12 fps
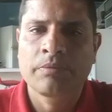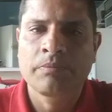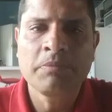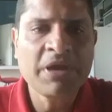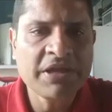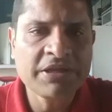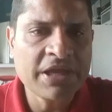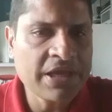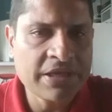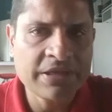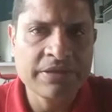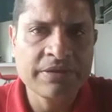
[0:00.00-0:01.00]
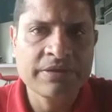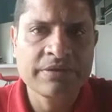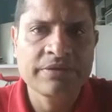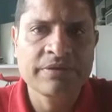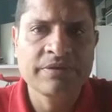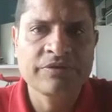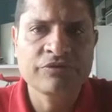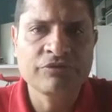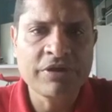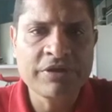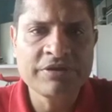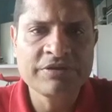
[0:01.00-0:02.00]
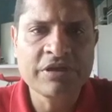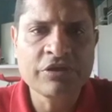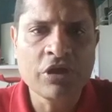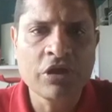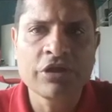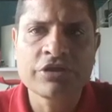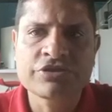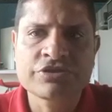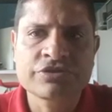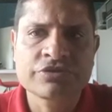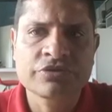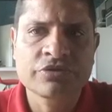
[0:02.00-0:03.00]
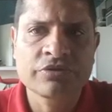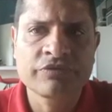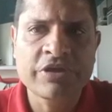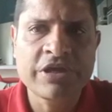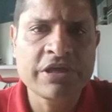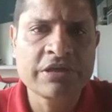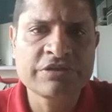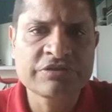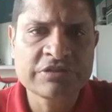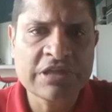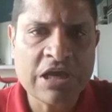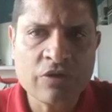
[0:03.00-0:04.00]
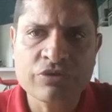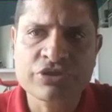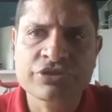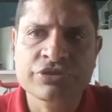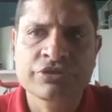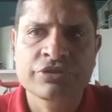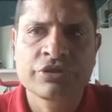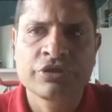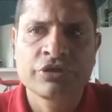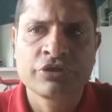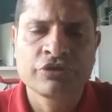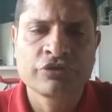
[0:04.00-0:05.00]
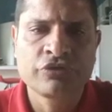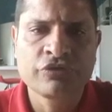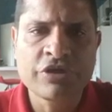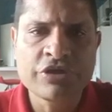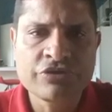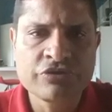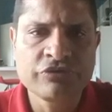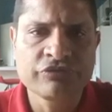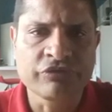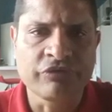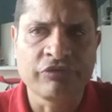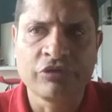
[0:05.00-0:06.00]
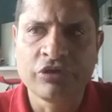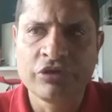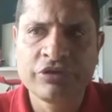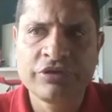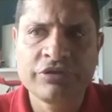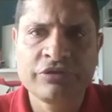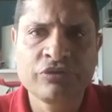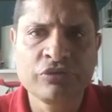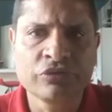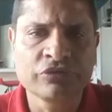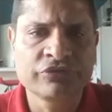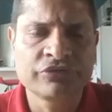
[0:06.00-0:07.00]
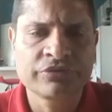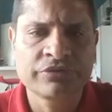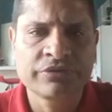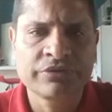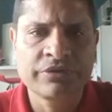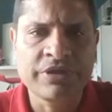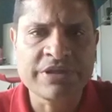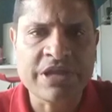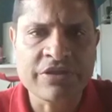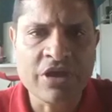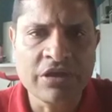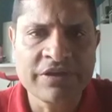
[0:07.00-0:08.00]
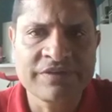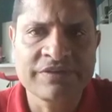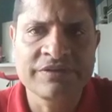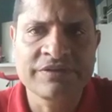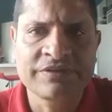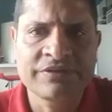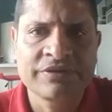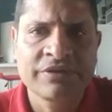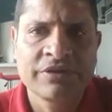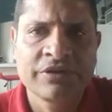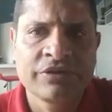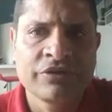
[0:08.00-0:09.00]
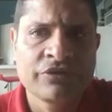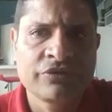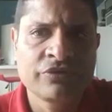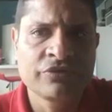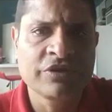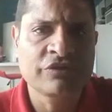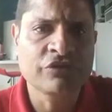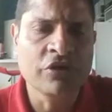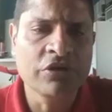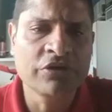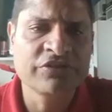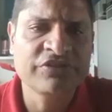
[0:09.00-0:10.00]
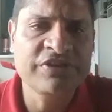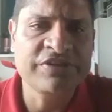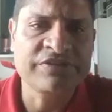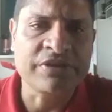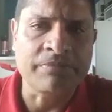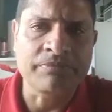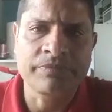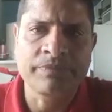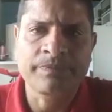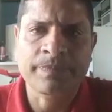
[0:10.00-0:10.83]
Main aim: strengthening the knowledge of the English language through the use of learning tools in adolescence through the solar system.